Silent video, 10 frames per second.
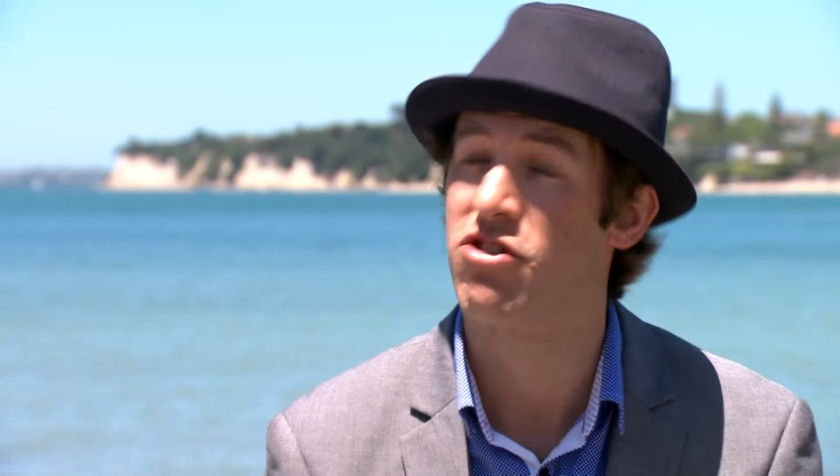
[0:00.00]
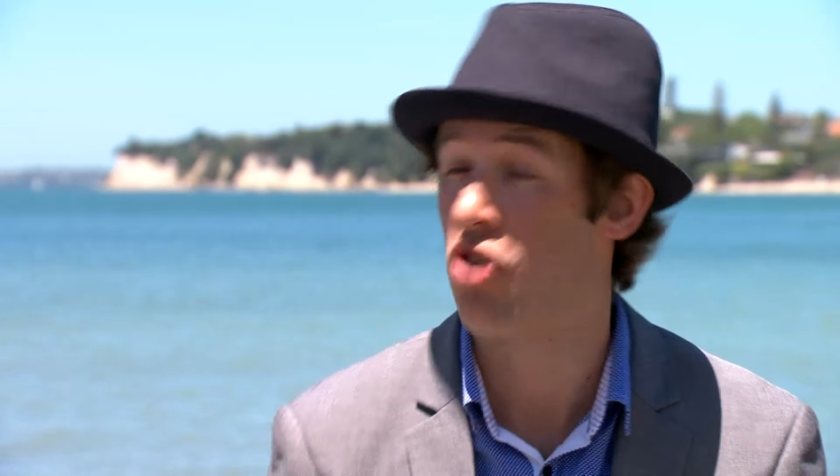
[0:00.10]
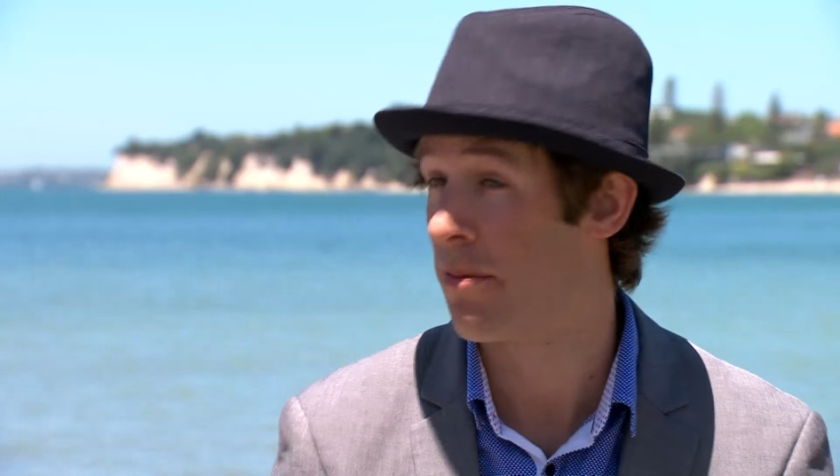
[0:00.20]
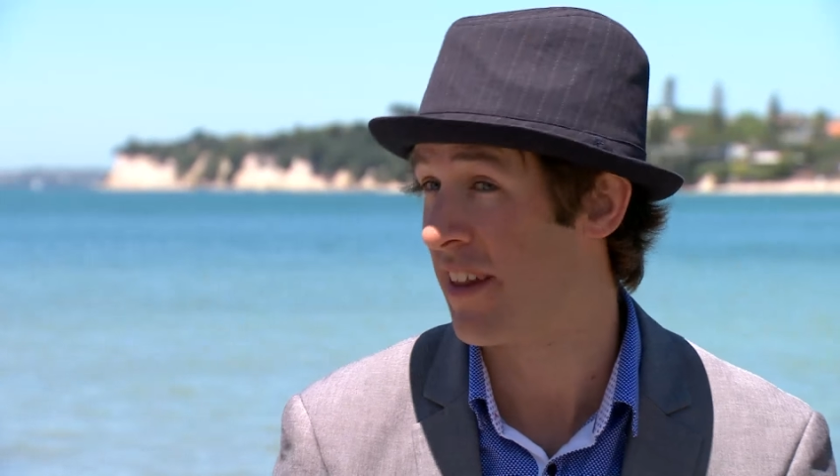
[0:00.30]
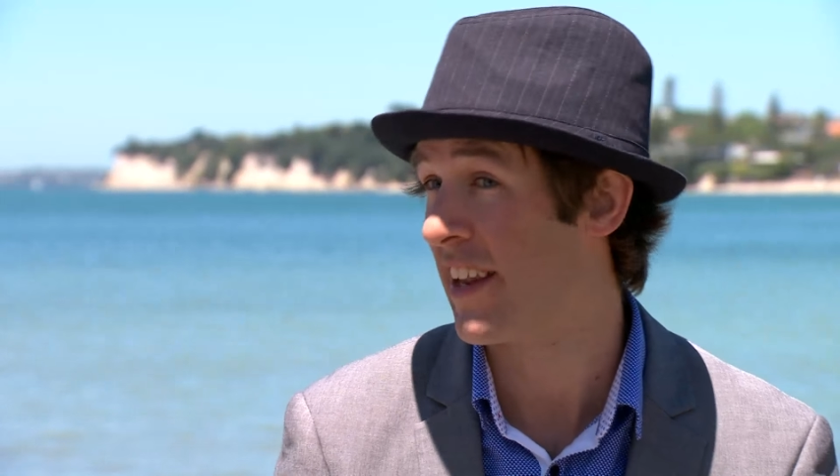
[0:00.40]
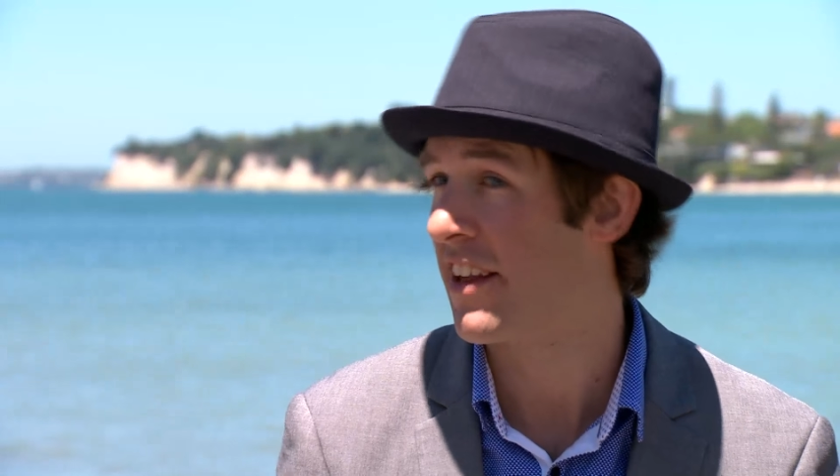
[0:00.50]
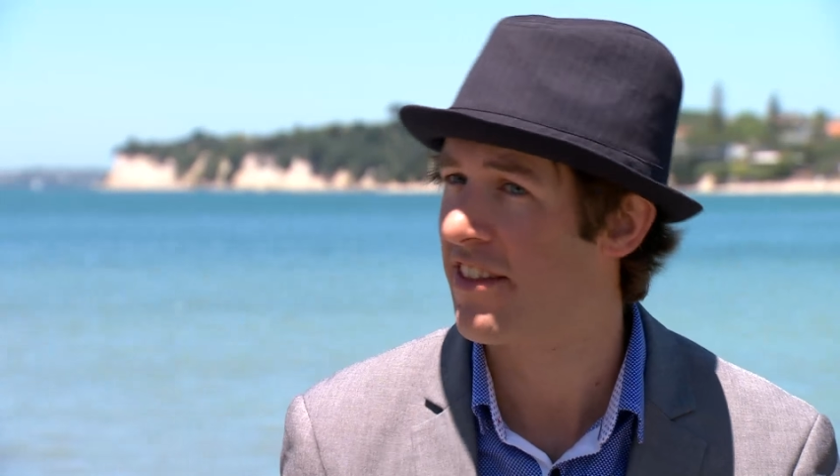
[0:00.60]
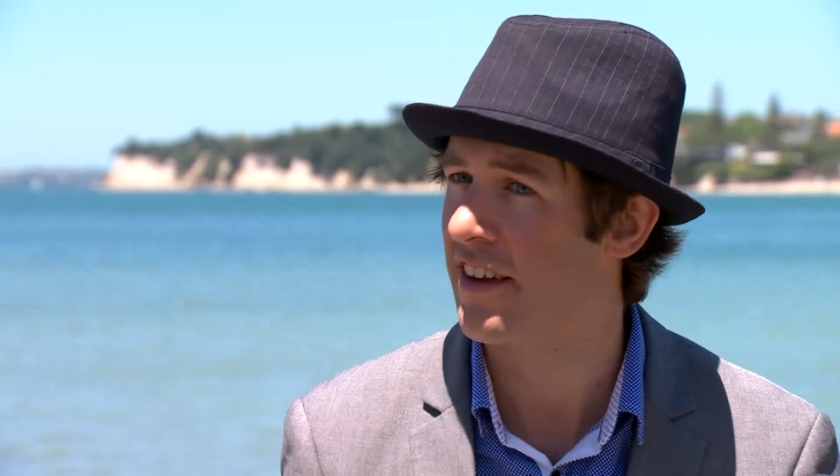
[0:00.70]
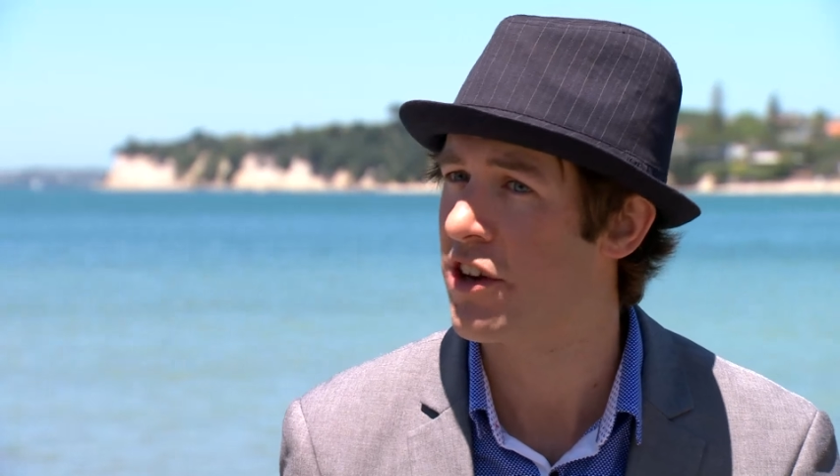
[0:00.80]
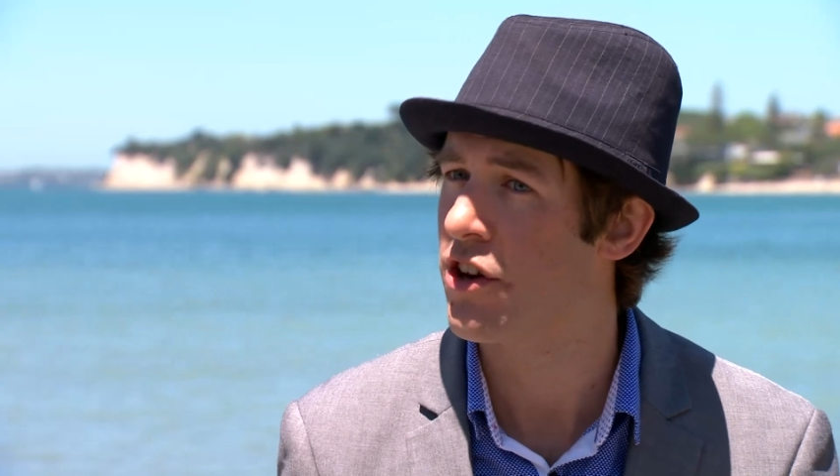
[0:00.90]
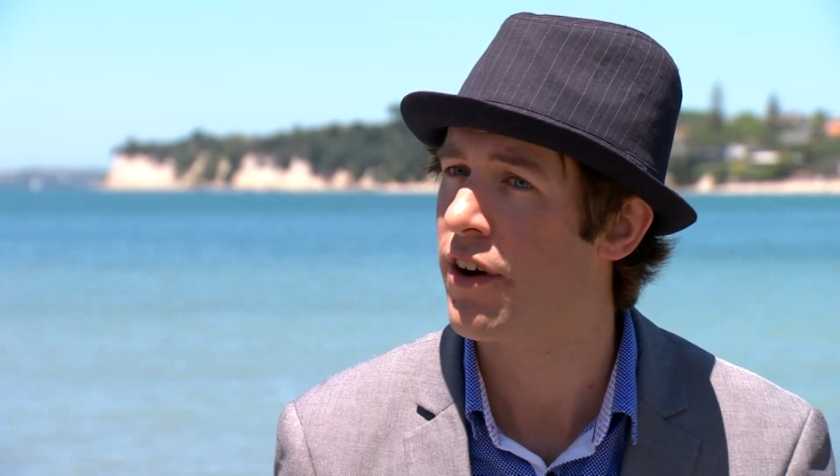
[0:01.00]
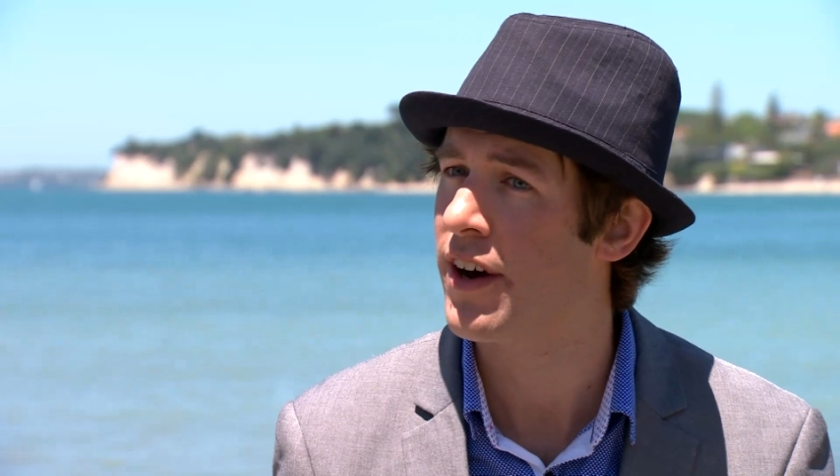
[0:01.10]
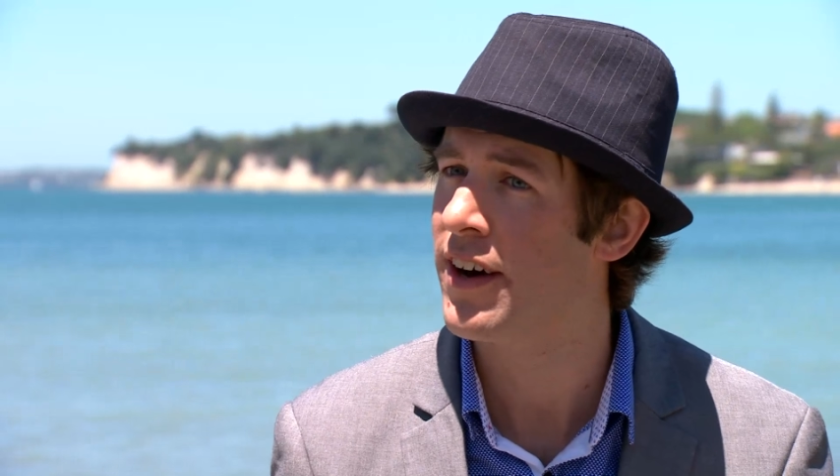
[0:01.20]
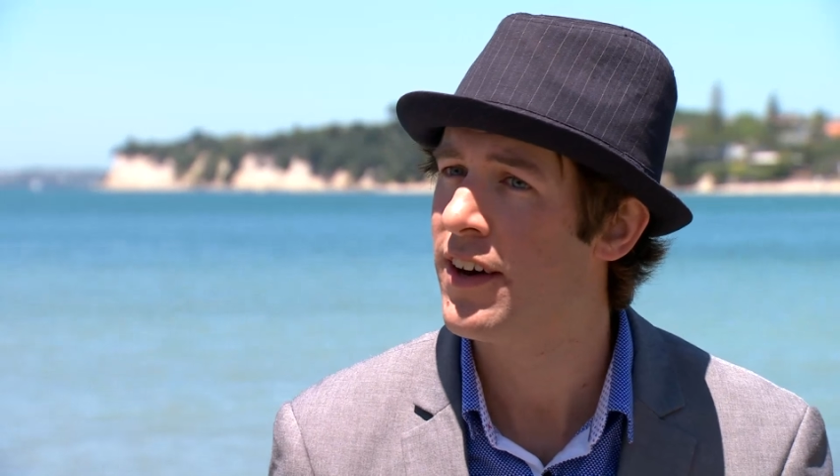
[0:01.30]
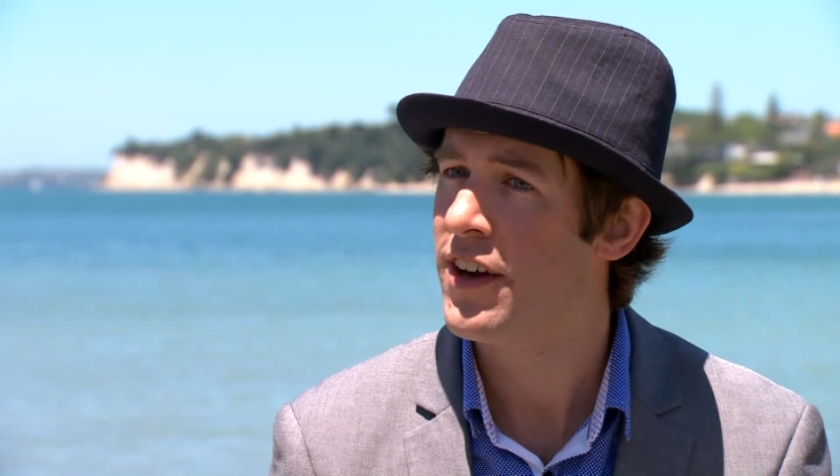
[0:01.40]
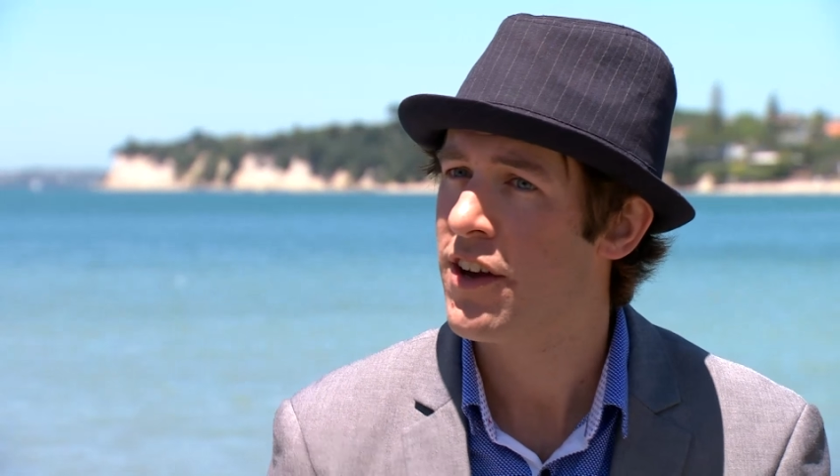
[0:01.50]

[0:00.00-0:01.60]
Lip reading: jobs are less secure,